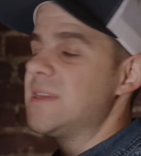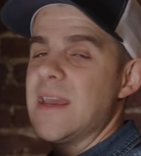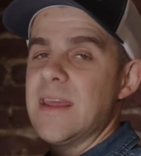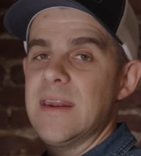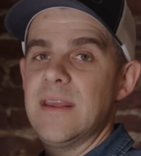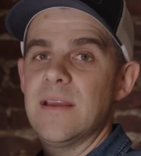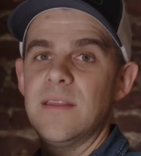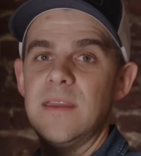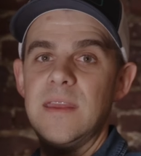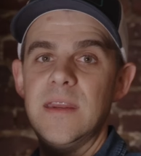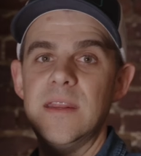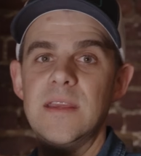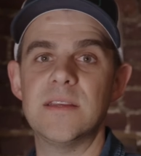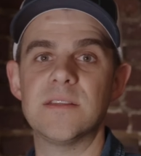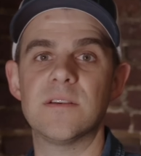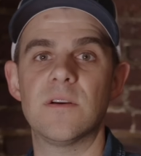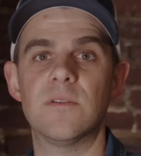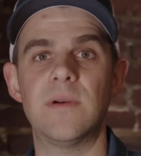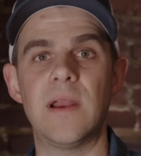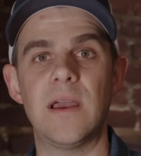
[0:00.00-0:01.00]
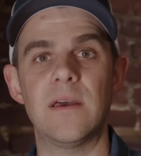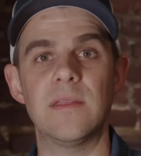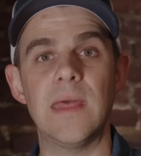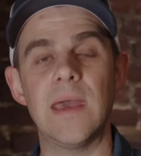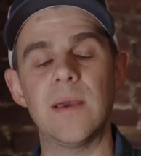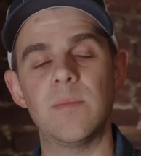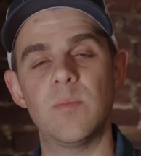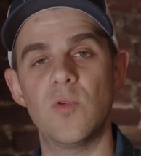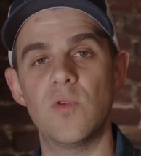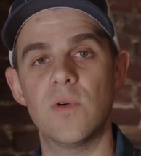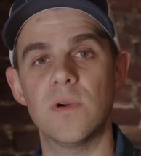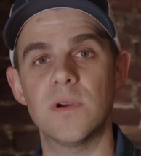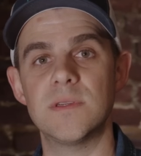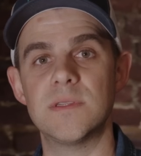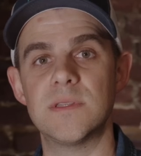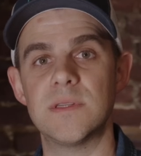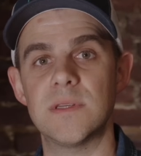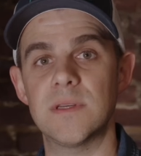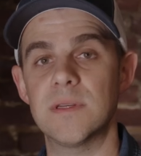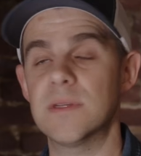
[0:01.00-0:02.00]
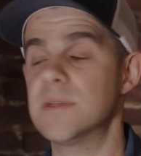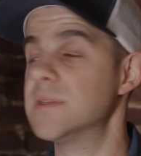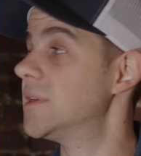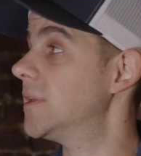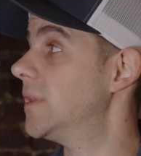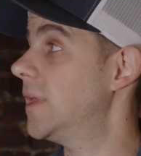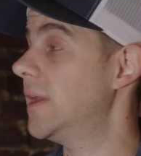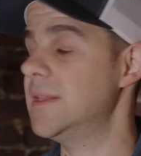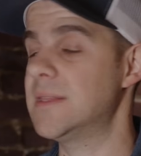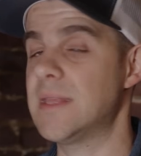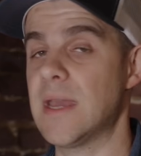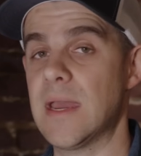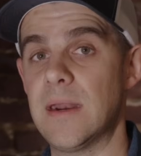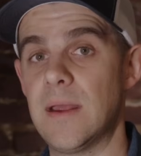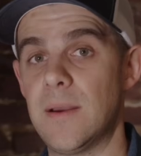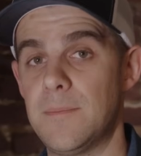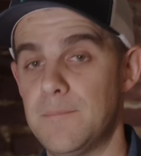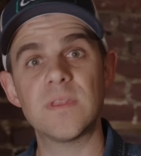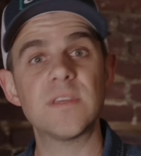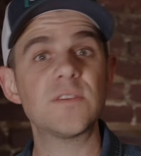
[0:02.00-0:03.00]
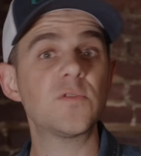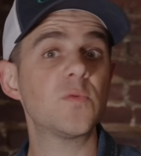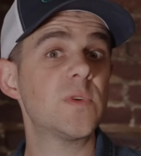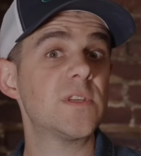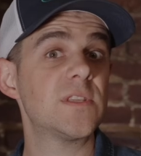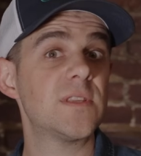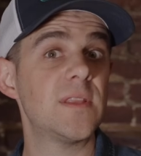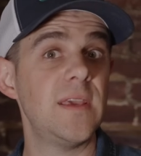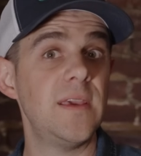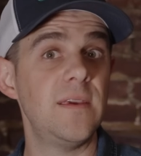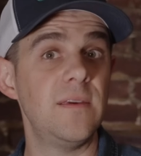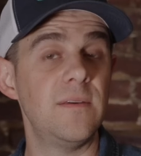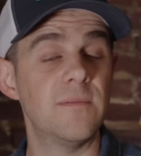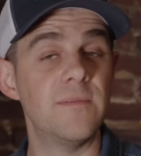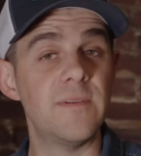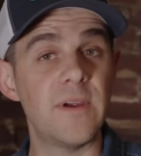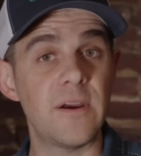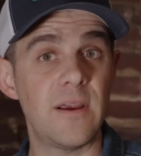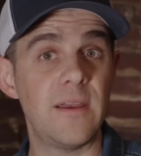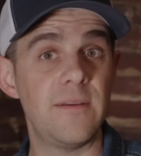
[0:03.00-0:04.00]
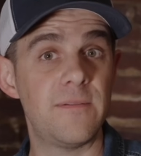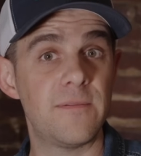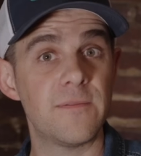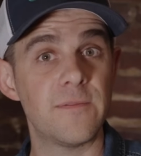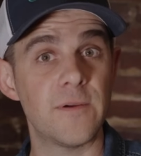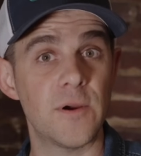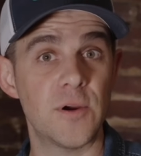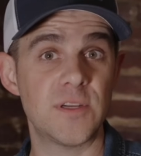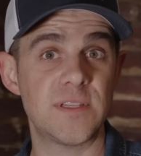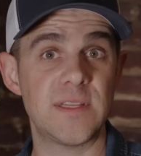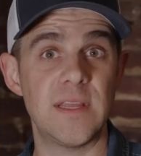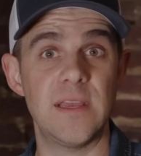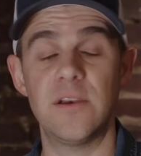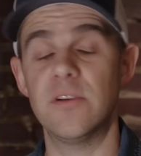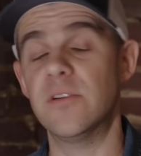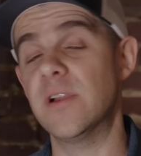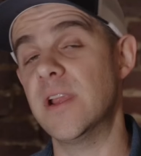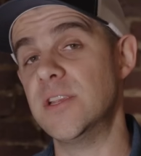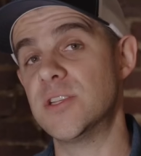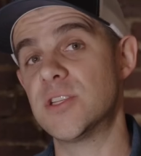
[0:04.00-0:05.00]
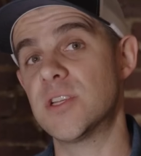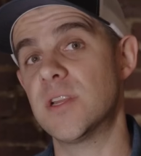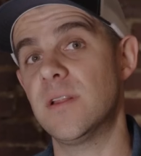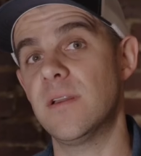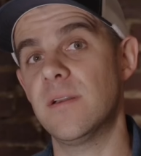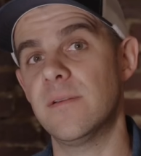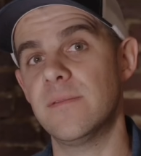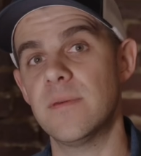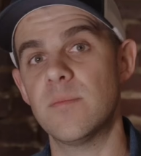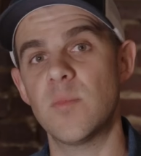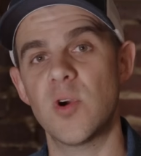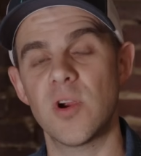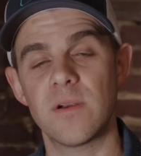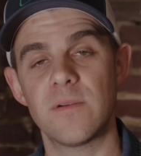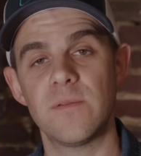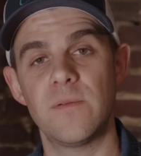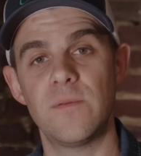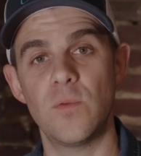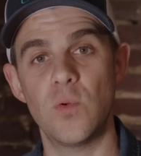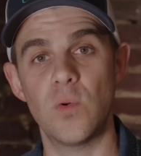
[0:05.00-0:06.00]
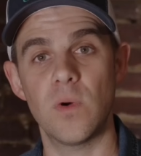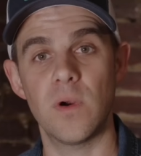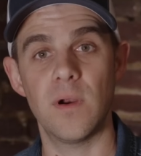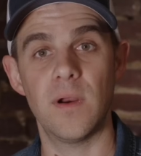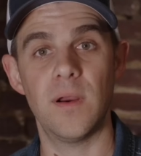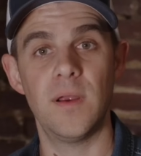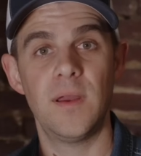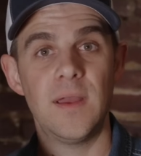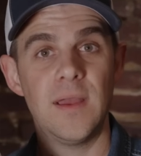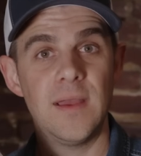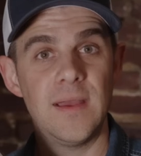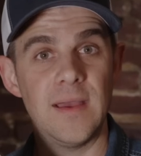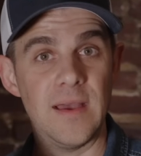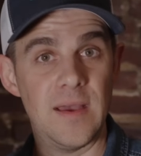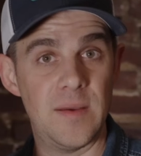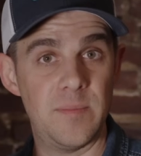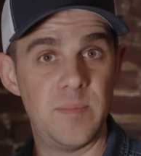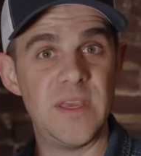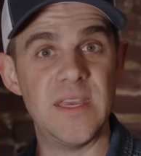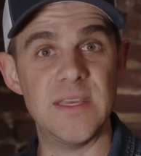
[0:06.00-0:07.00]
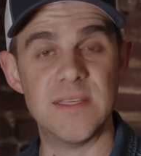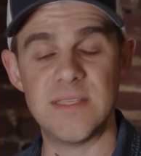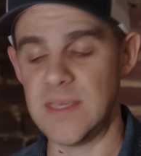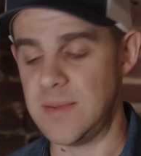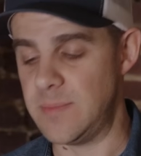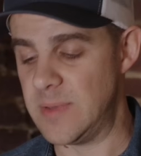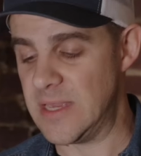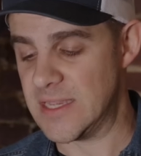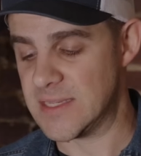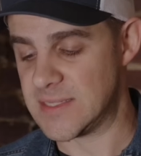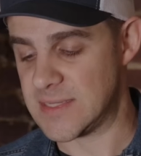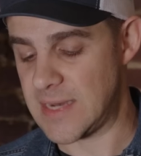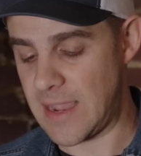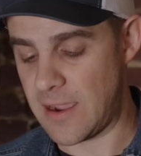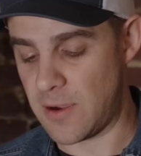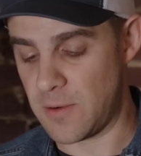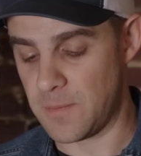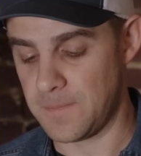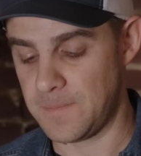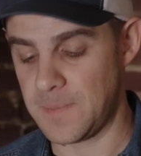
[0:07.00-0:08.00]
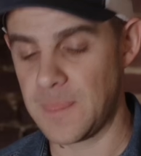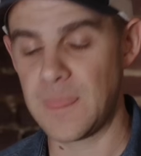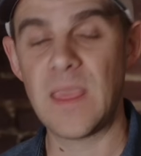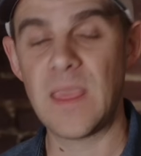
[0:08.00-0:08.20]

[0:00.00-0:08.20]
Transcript: 10 LEDs around that board to light that up. This was the very first iteration of the Mark IV PCBs. Now,